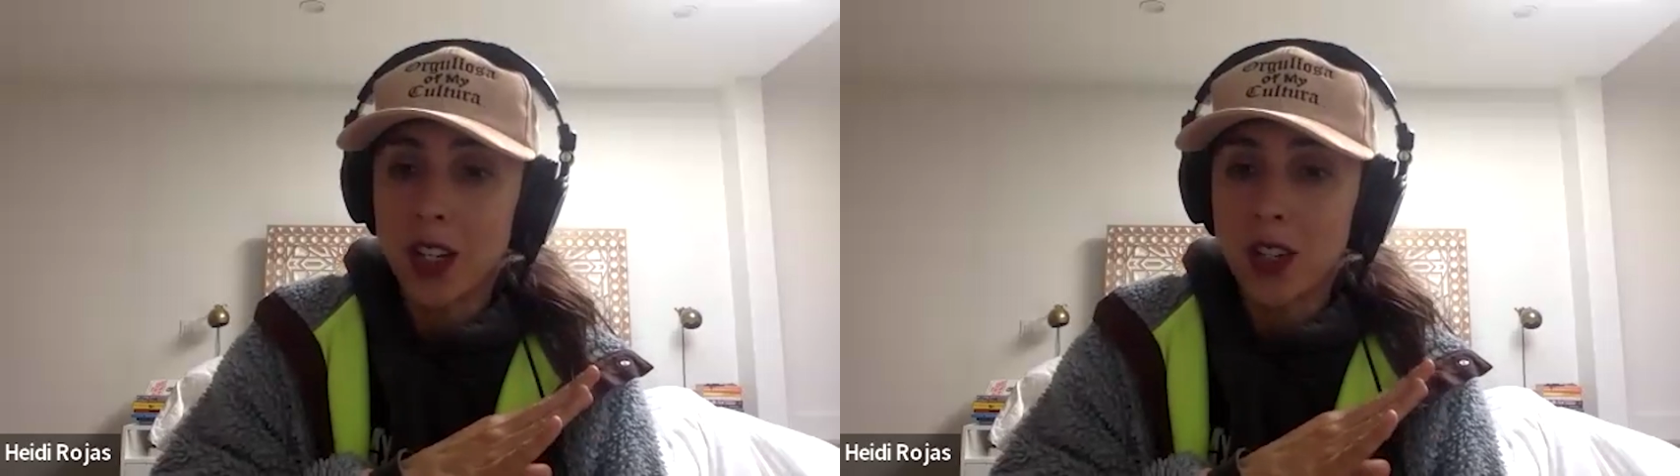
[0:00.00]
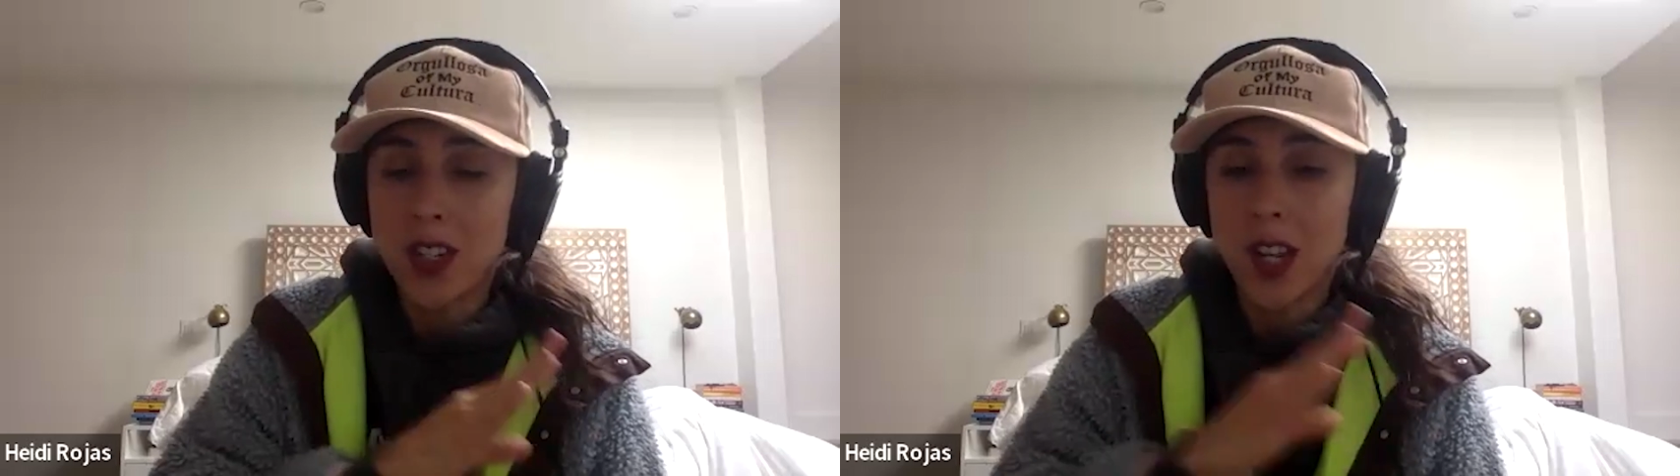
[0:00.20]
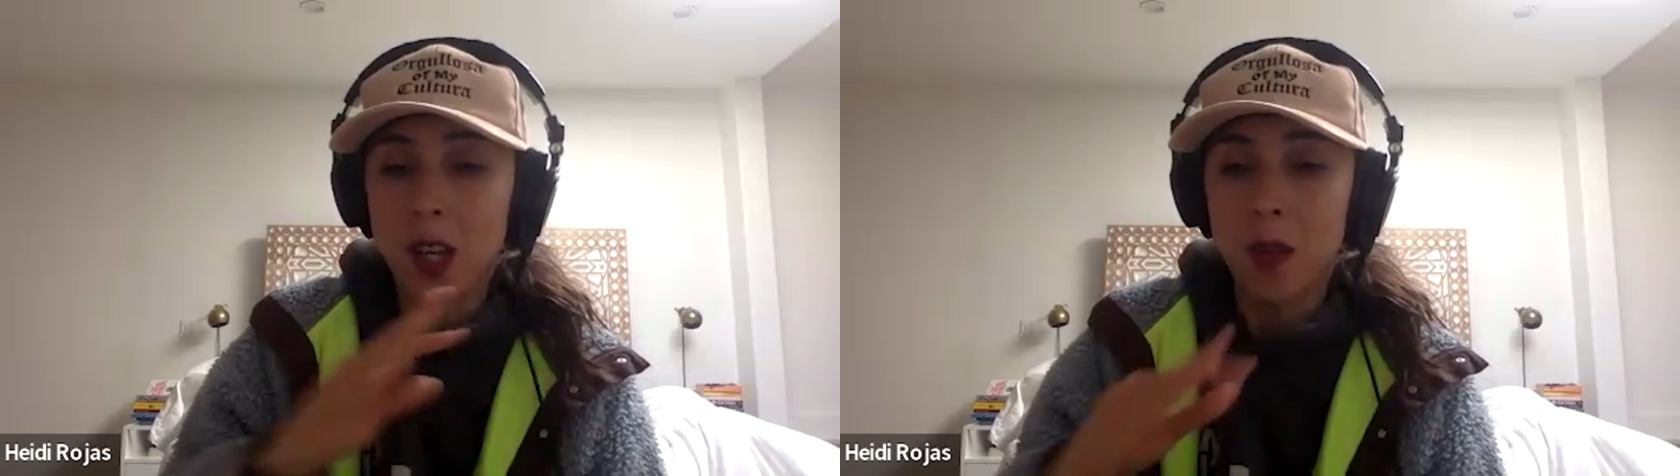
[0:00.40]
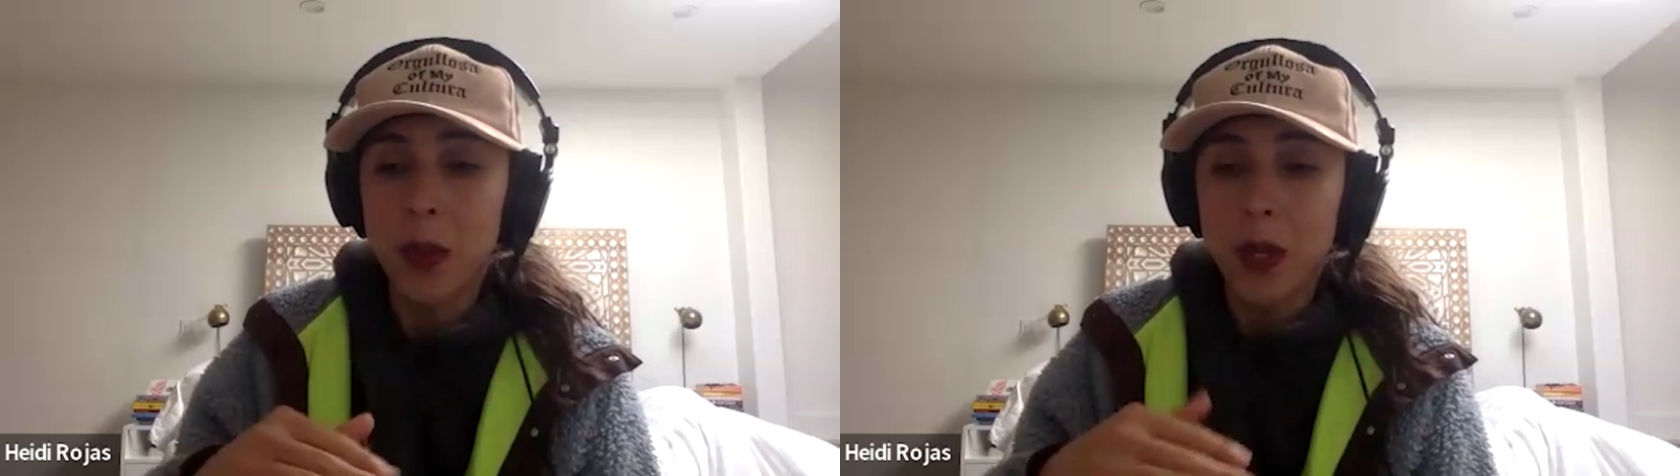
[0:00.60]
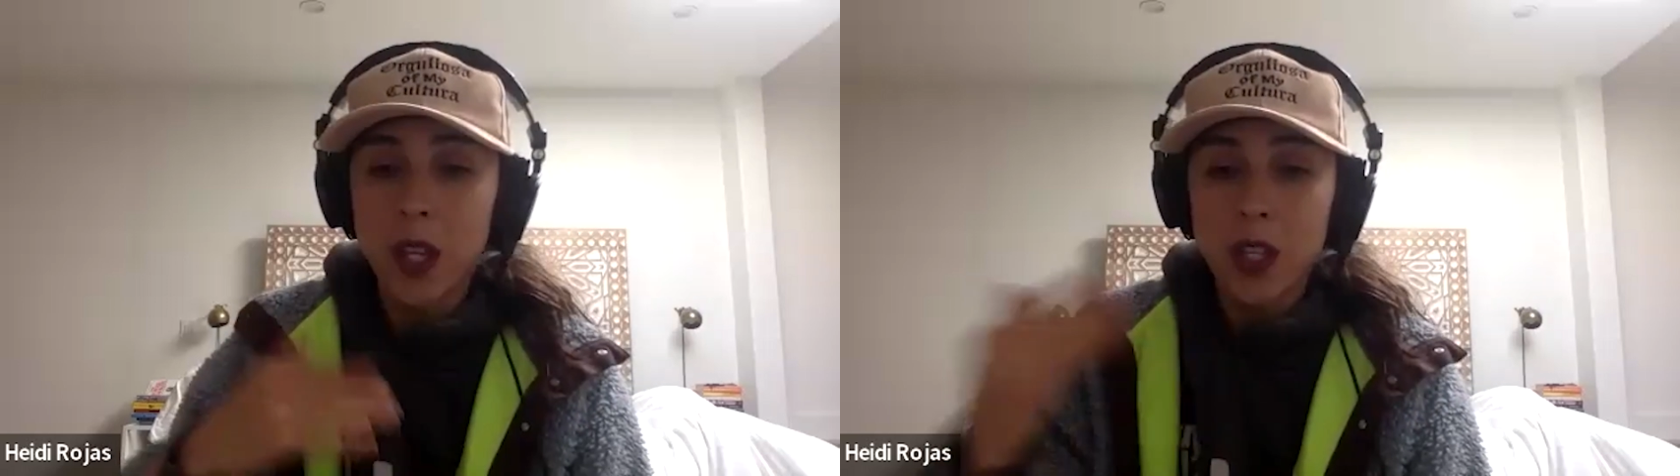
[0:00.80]
and just help
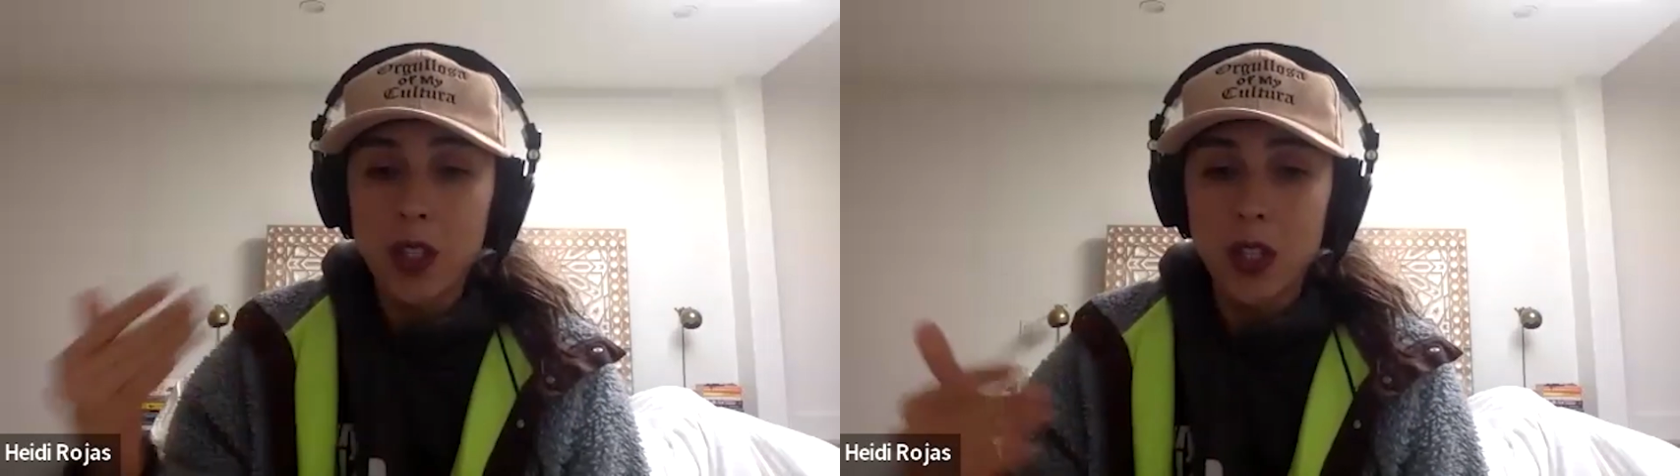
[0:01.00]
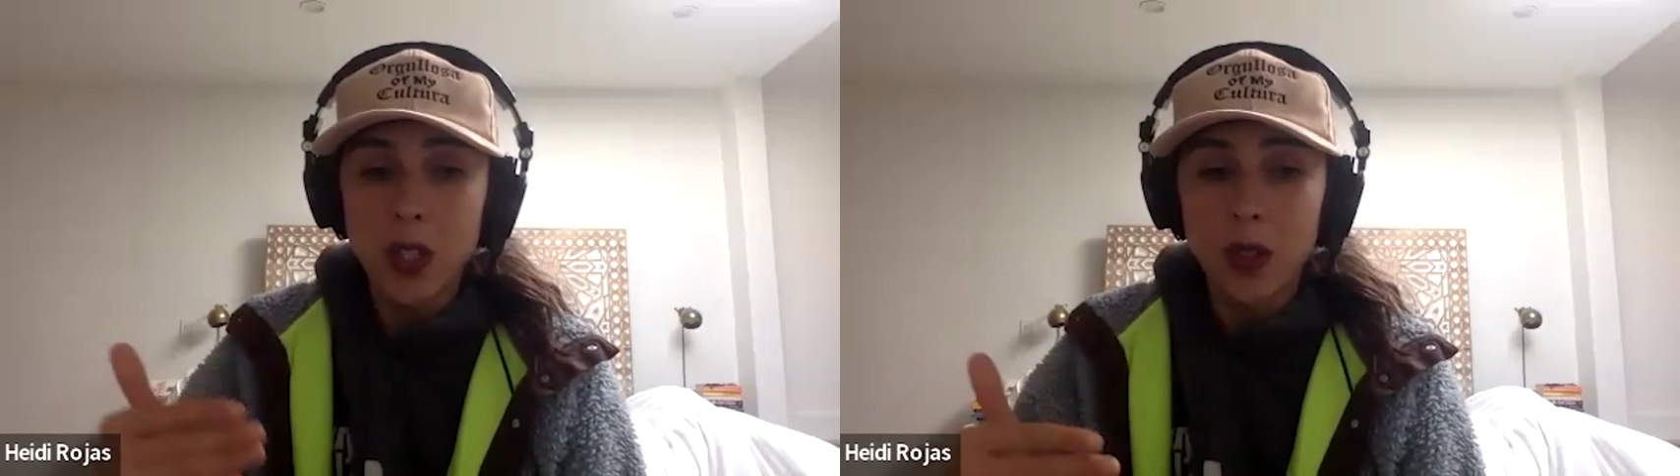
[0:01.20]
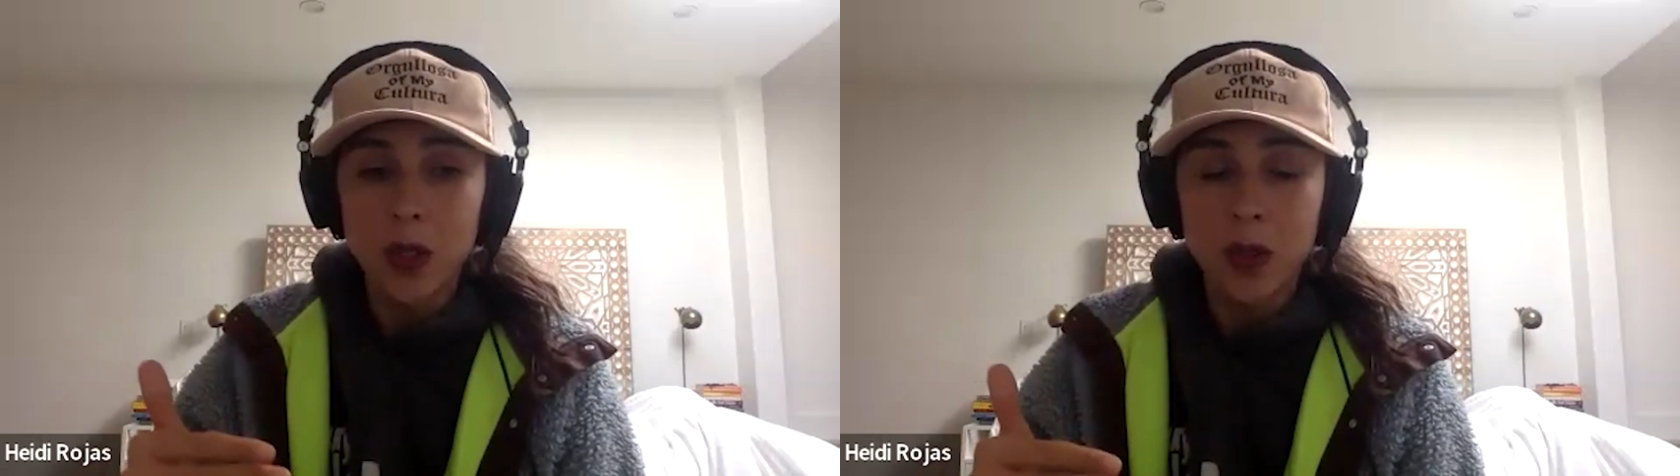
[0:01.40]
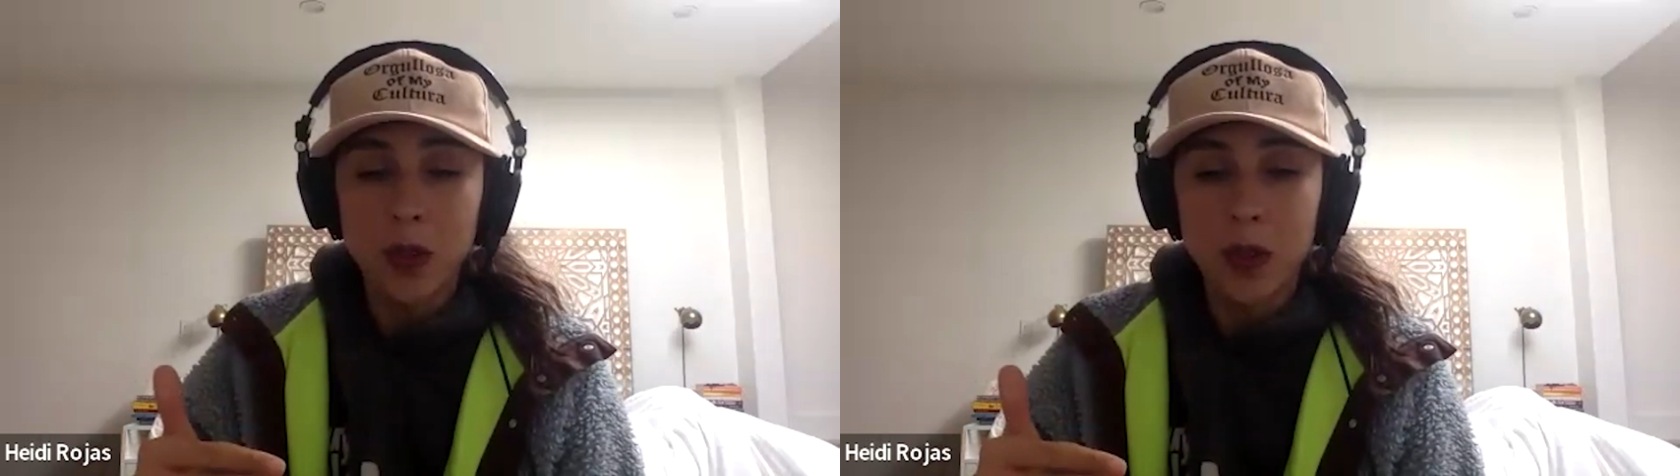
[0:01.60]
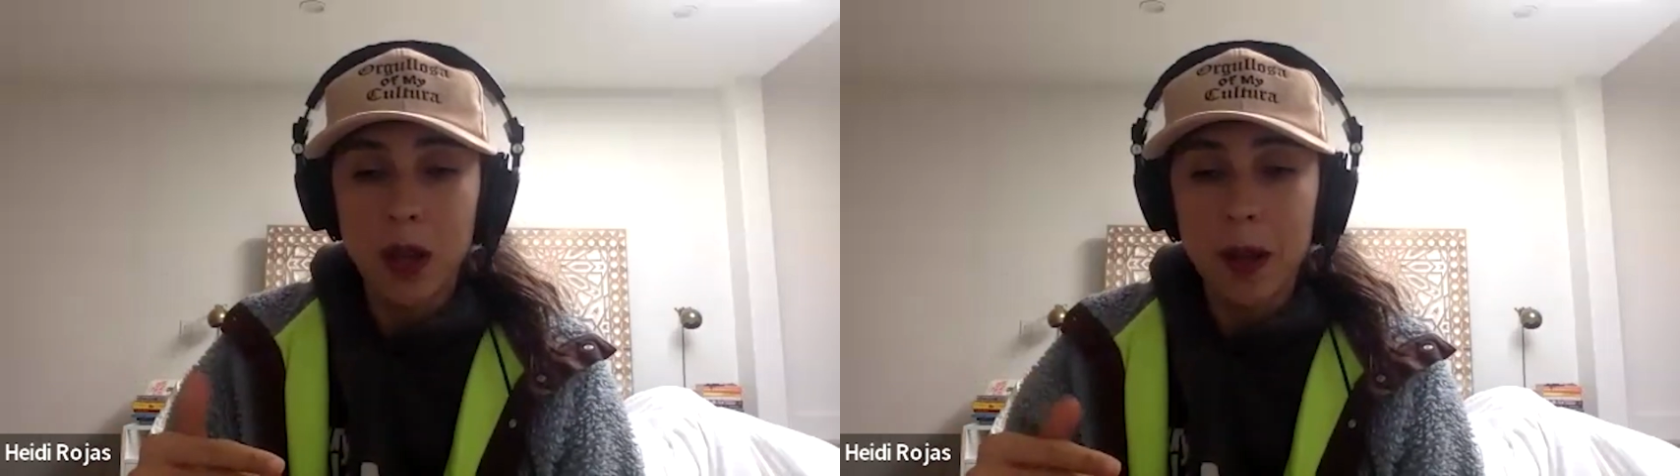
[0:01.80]
to,